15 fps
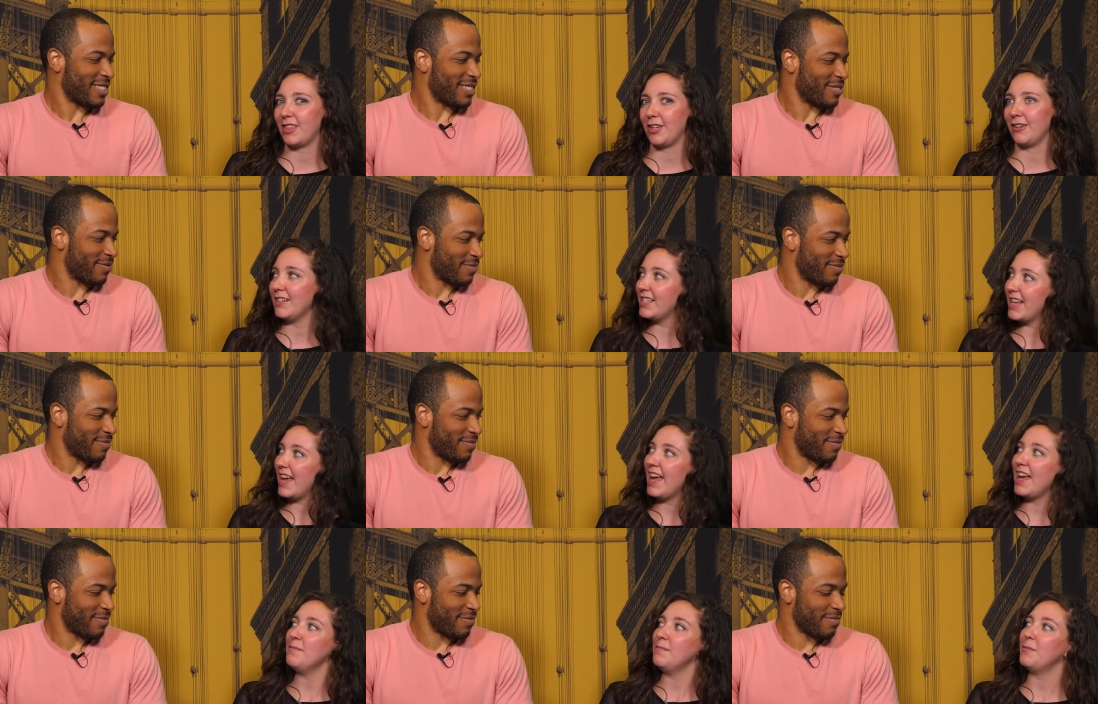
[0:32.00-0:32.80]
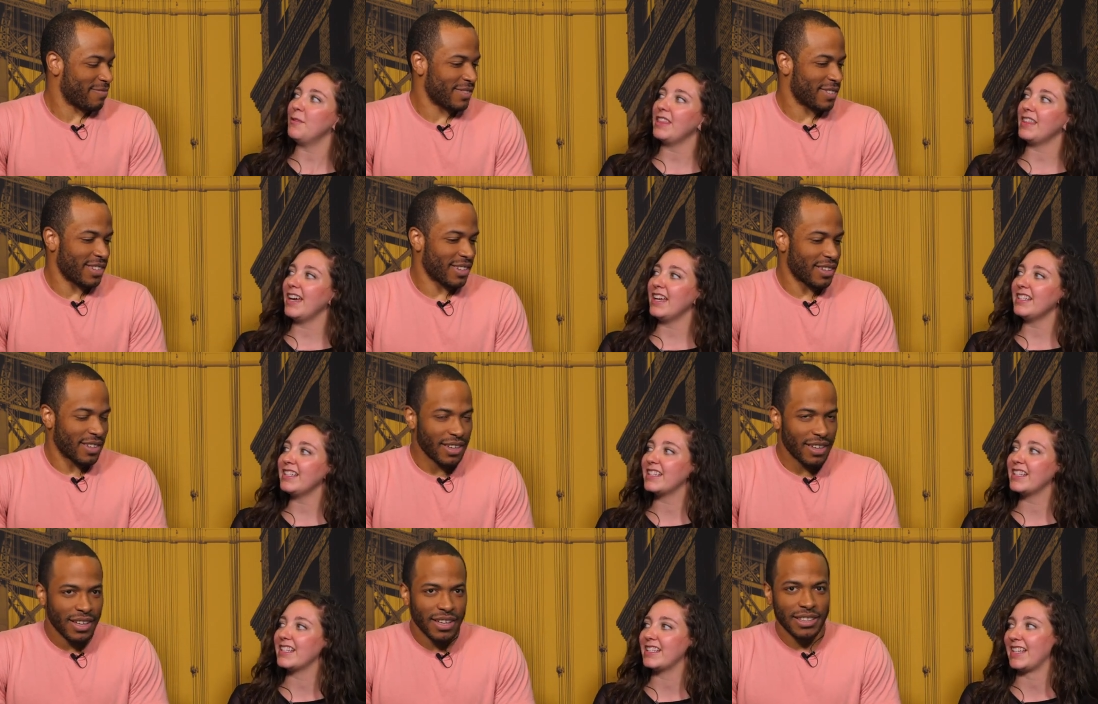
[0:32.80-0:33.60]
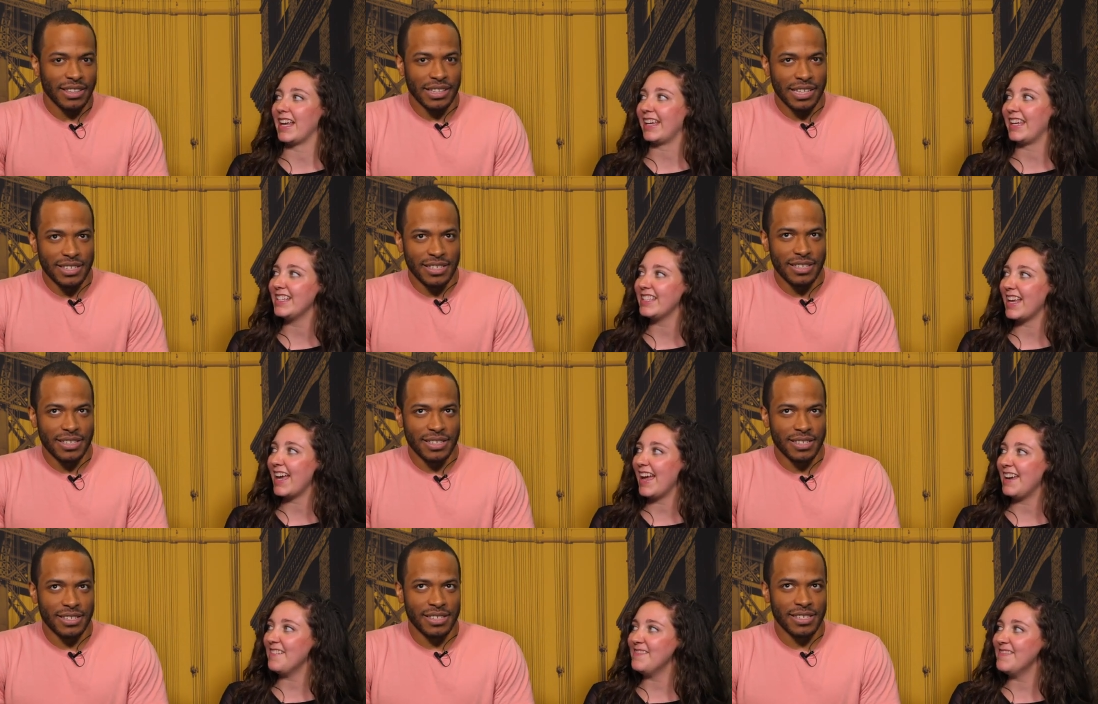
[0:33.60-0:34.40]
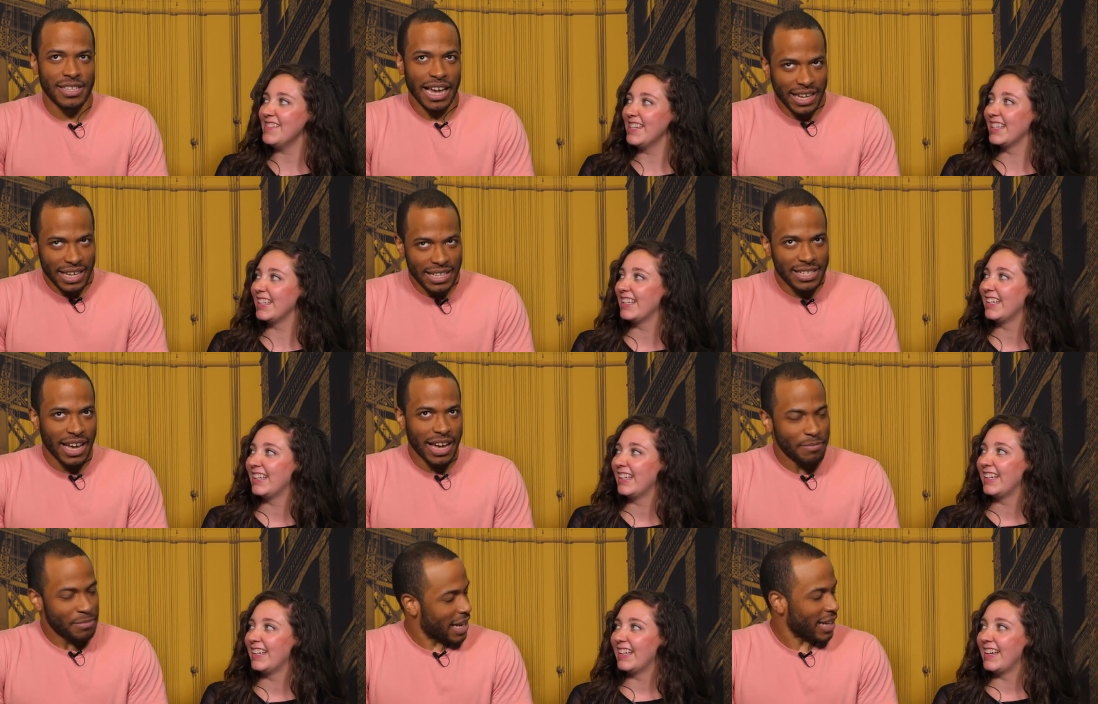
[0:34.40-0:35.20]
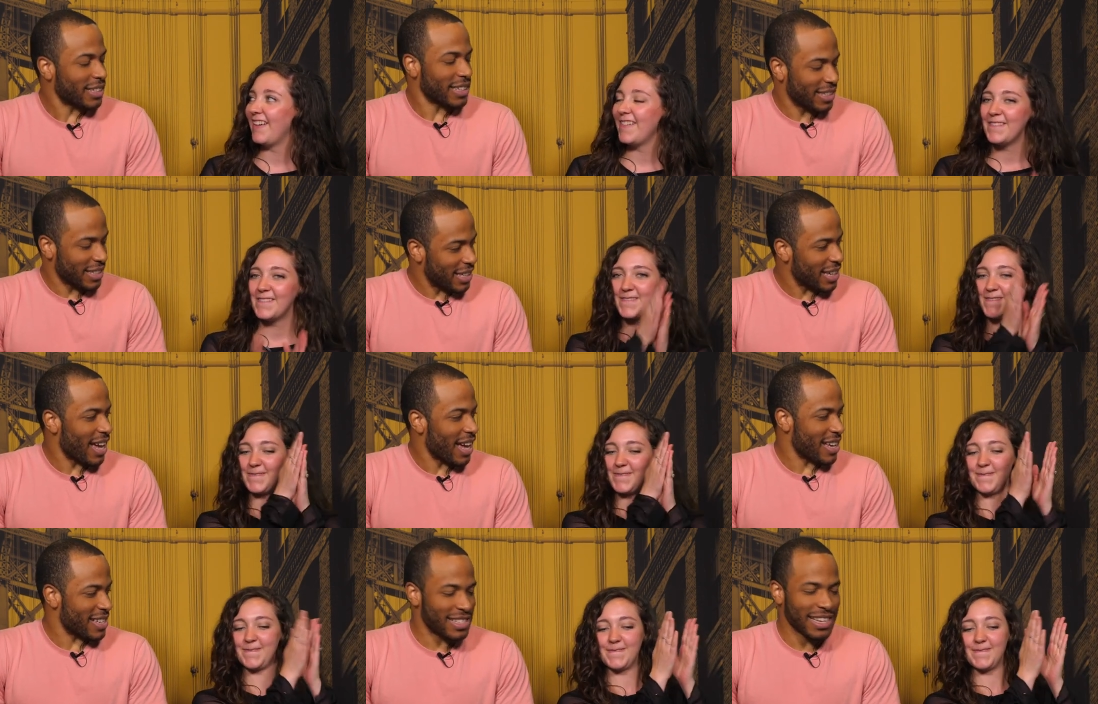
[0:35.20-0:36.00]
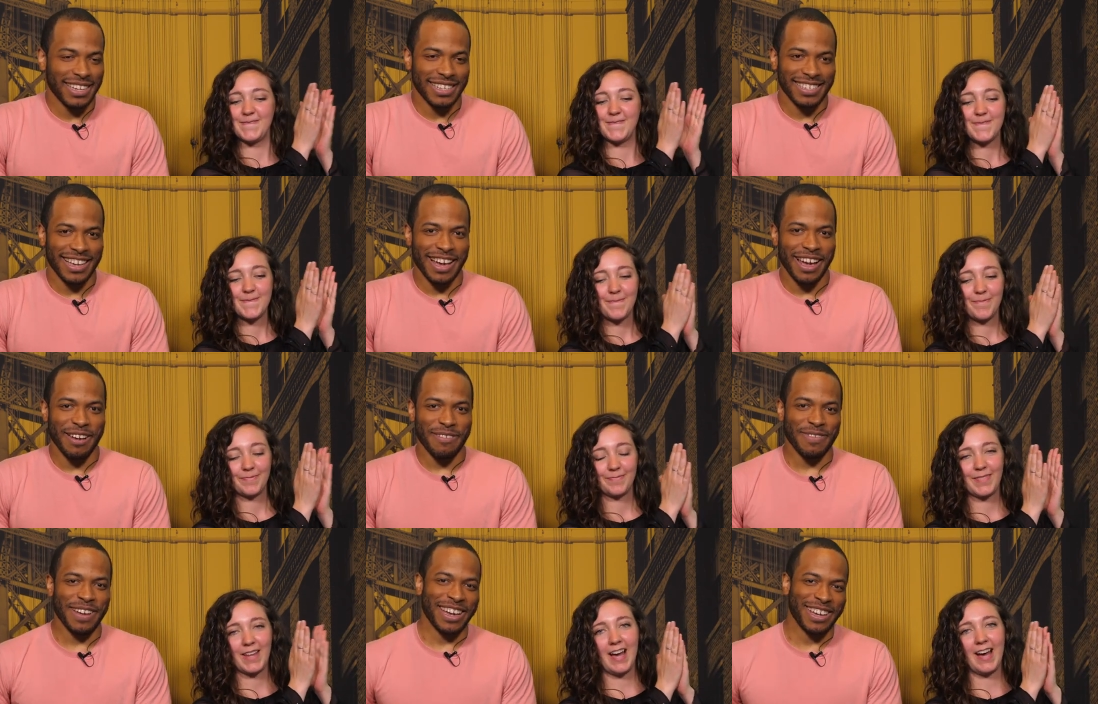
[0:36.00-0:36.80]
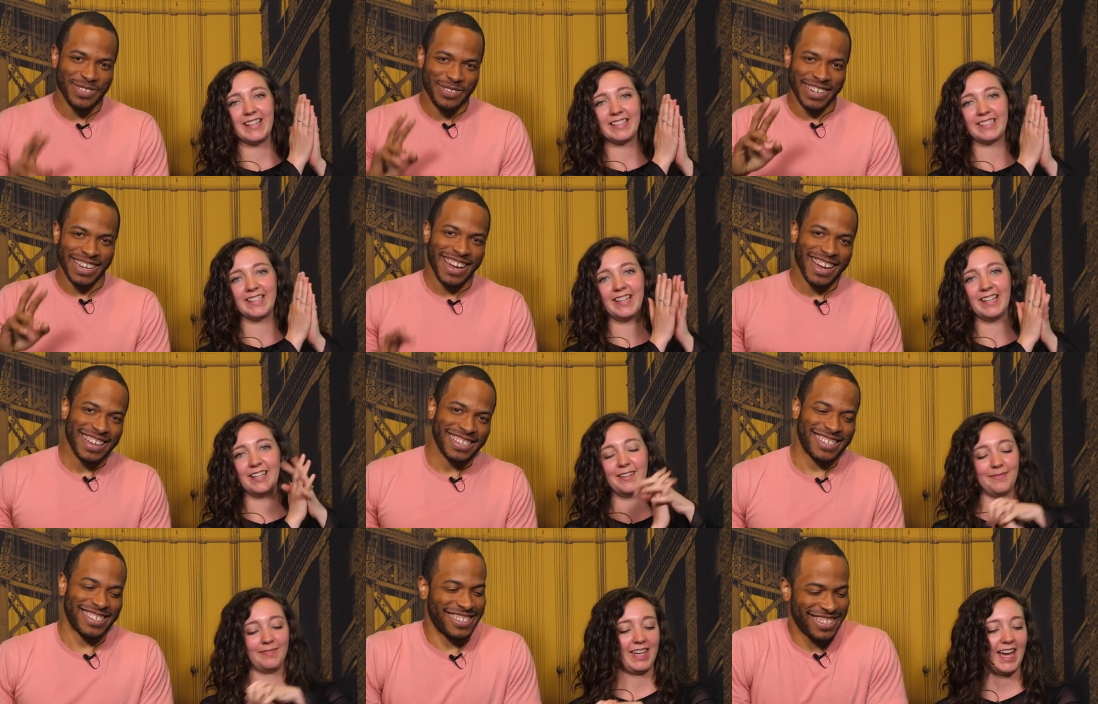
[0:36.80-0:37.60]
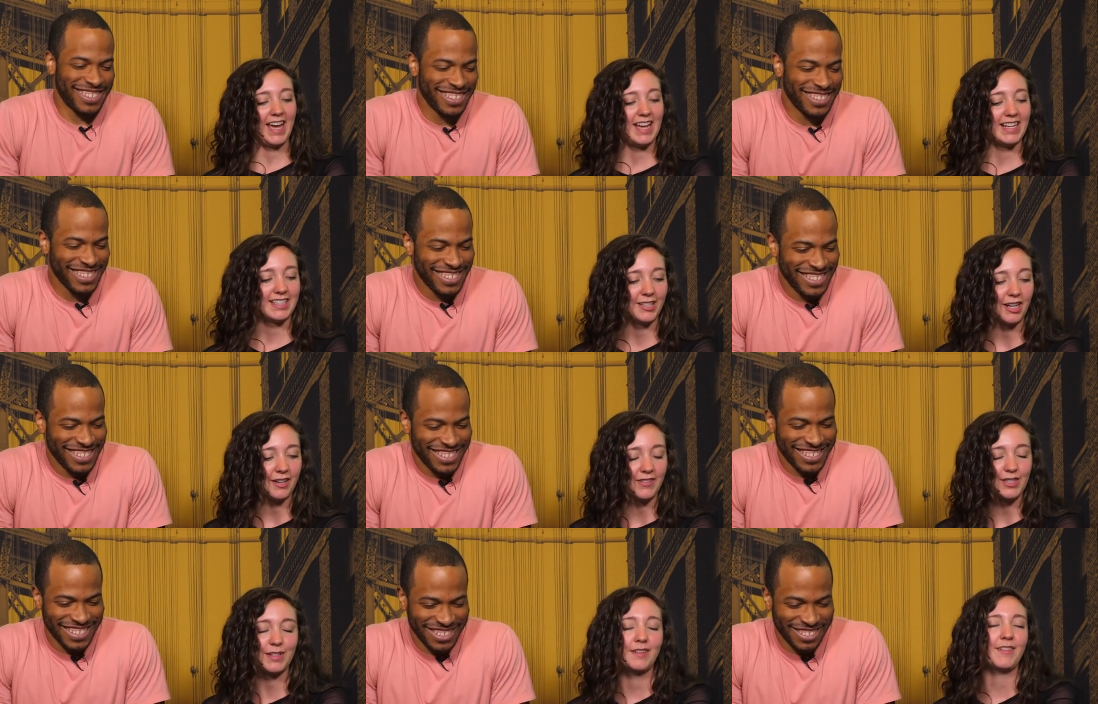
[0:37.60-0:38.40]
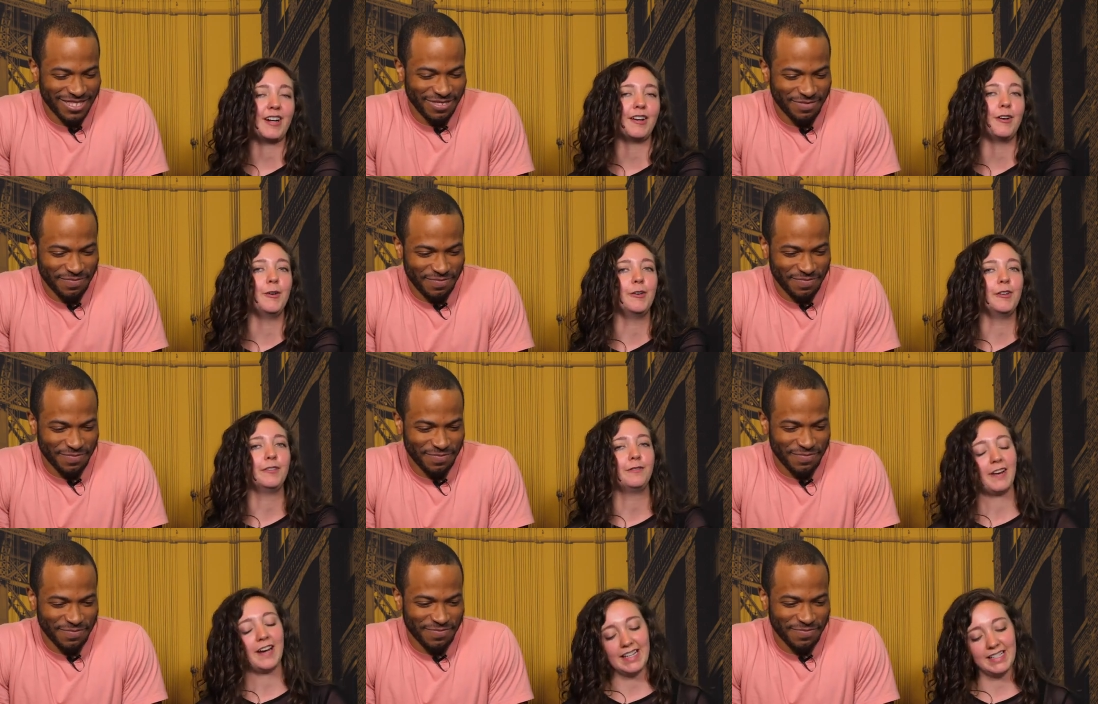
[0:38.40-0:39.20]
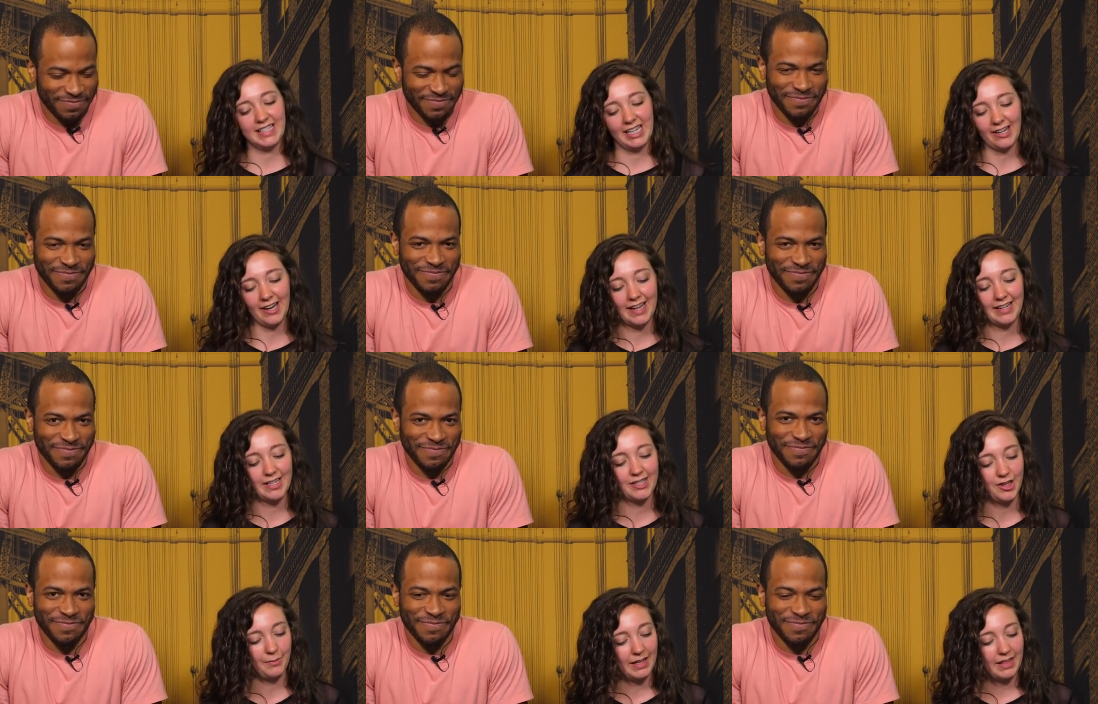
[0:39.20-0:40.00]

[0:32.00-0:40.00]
Speaker 1: third time with us. Second this time?
Speaker 2: second time technically, yeah, second time. How awesome. you doing guys?
Speaker 1: Yes, Kervin's one of our old friends here on Adobe